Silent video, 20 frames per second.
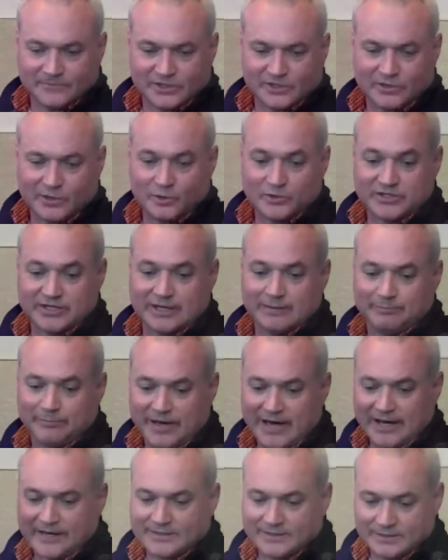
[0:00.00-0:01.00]
to those
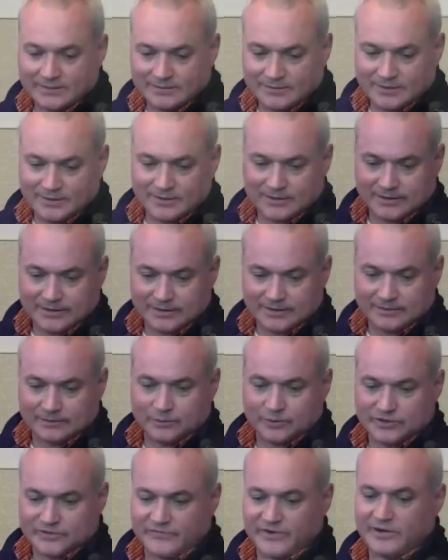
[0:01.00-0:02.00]
impacted
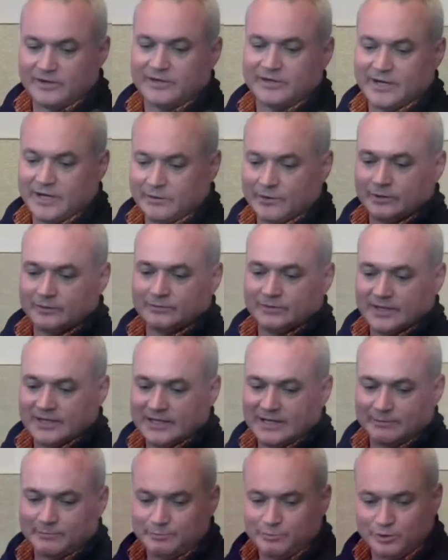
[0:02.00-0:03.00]
was fairly narrow.
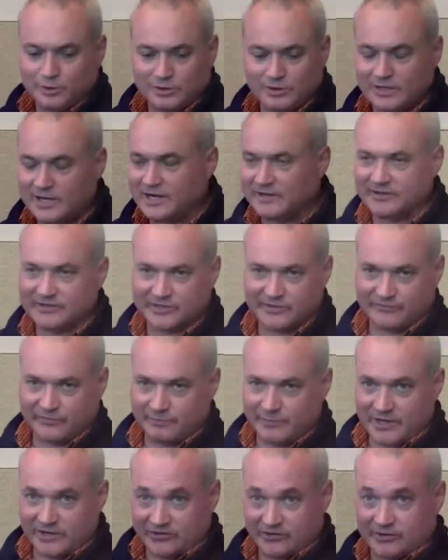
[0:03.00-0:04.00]
And I'm pulling a lot of this
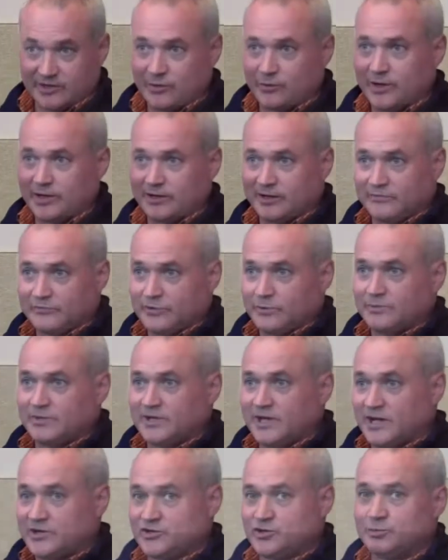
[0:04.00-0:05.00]
information directly from the
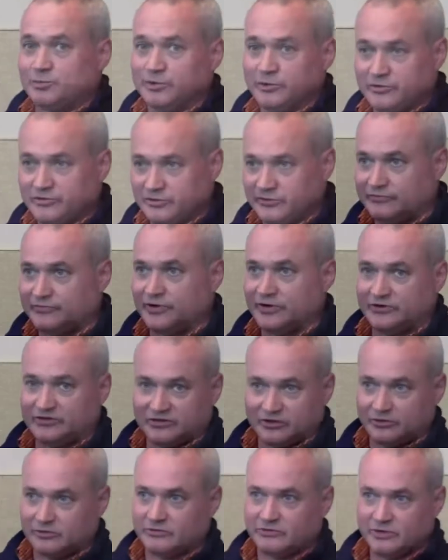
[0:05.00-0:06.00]
National Pollution Fund
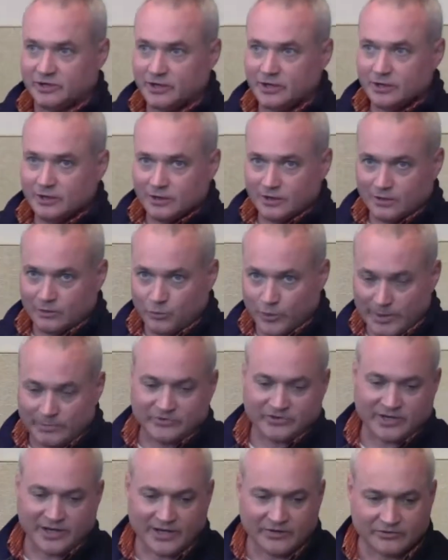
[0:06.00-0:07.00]
Center's
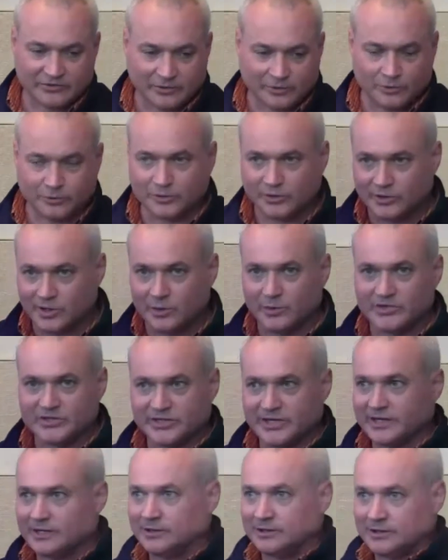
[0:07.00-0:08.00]
website, so you can always
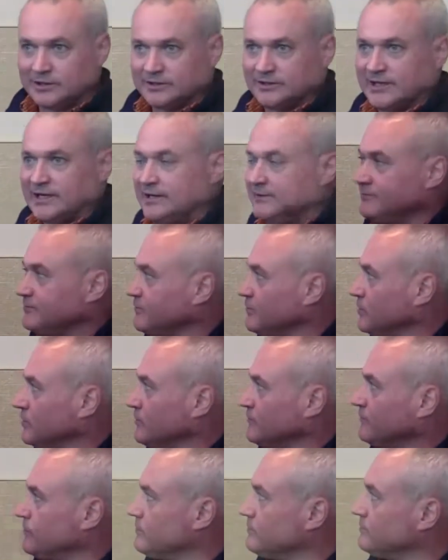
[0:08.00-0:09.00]
take a look at that
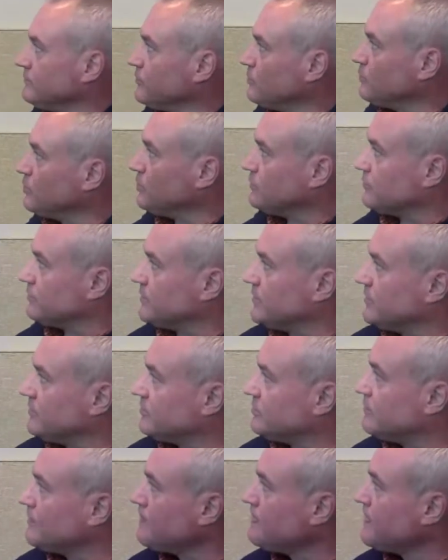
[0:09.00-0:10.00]
for more
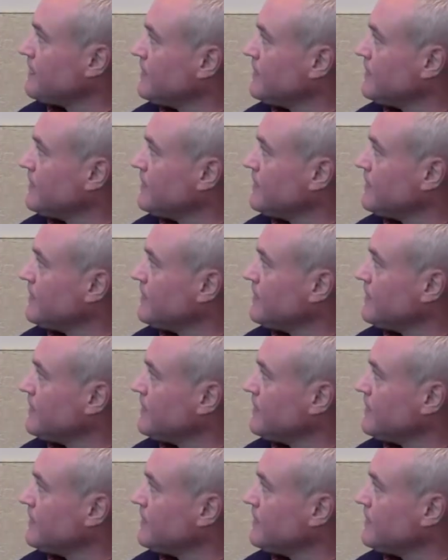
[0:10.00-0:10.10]
information.